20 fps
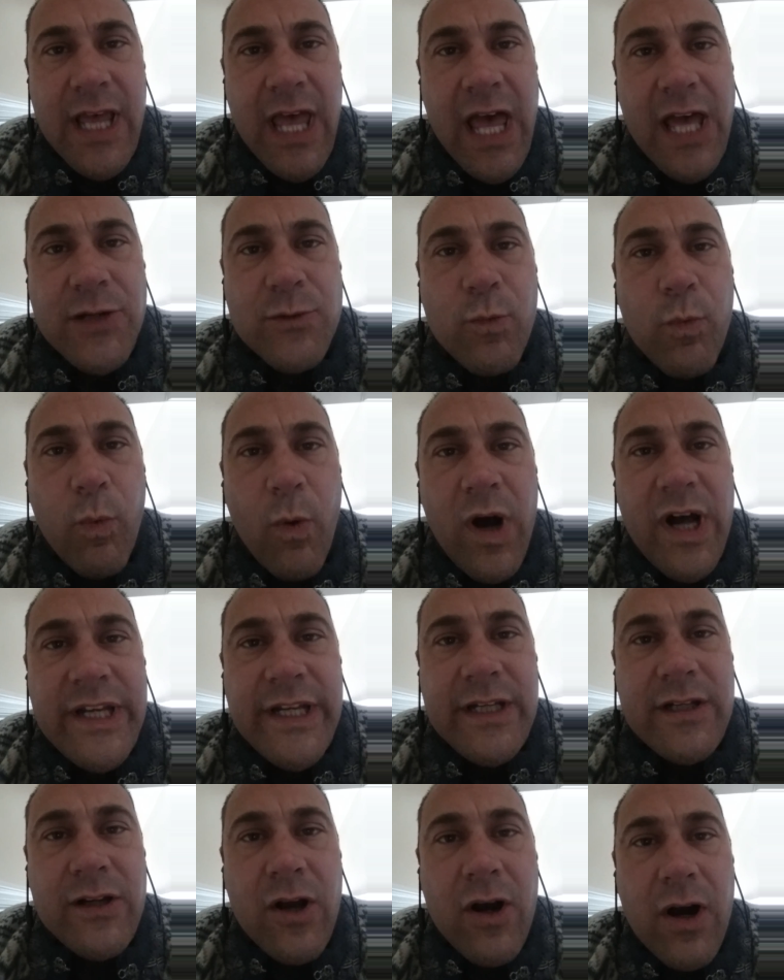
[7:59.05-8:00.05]
and one
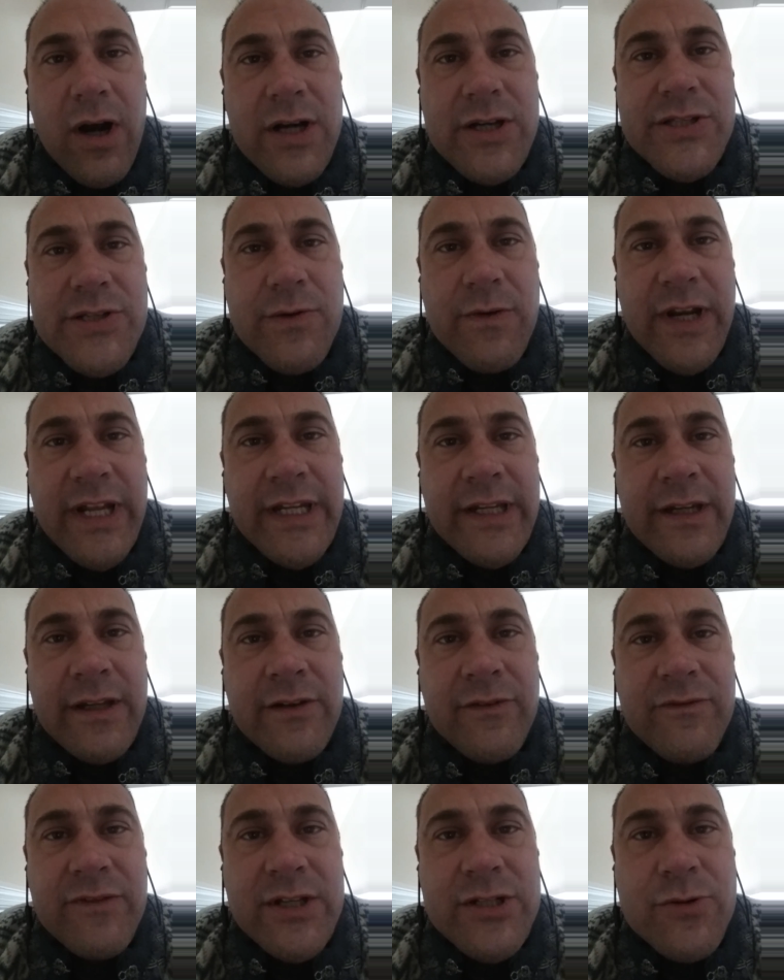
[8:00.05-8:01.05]
incarcerated
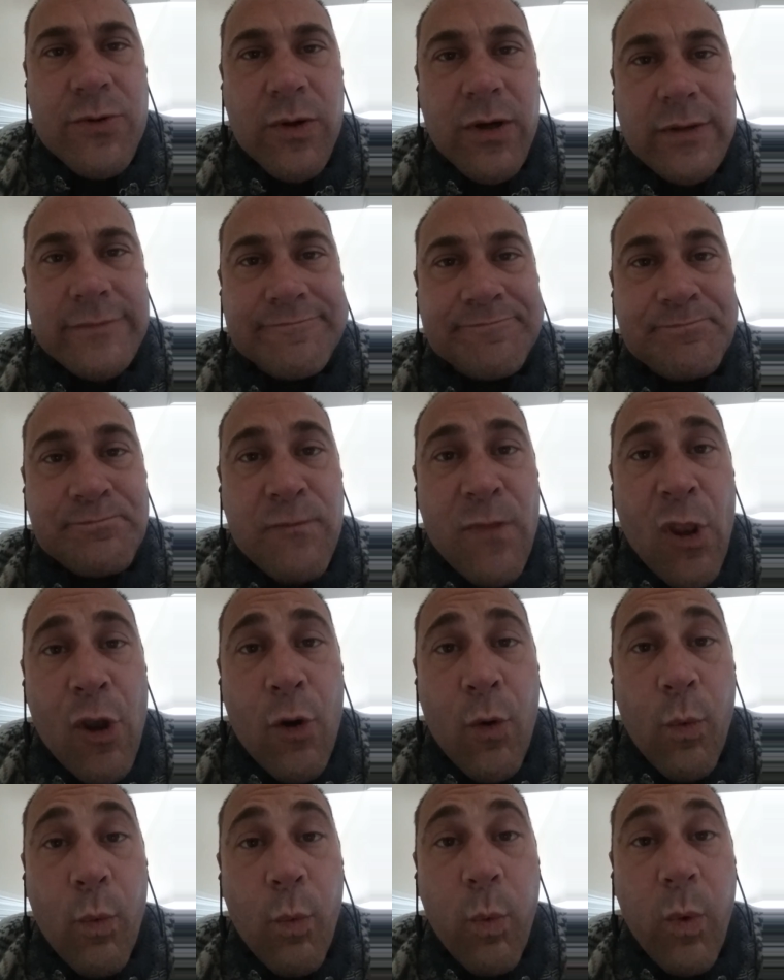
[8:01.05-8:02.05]
individual?
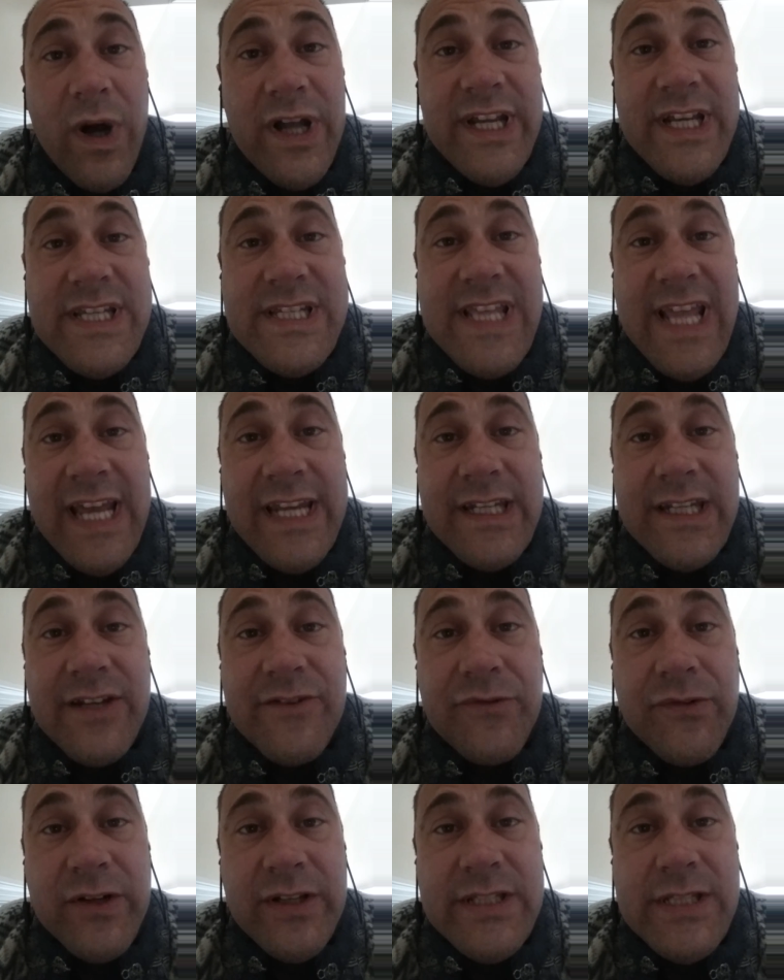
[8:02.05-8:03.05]
What is that
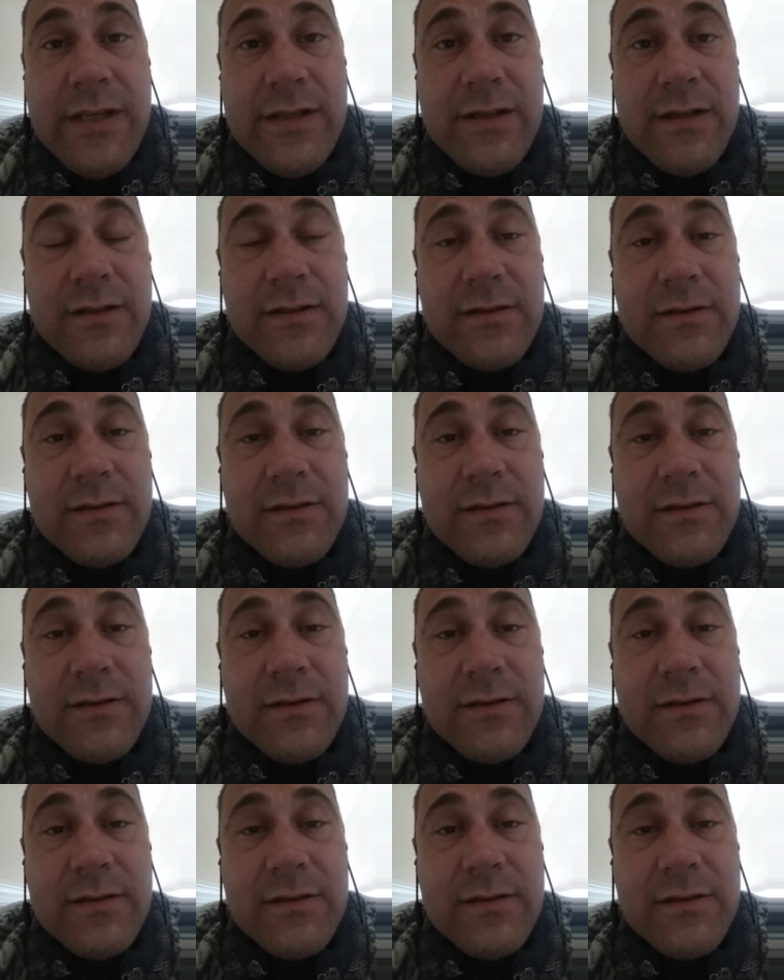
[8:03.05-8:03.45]
difference?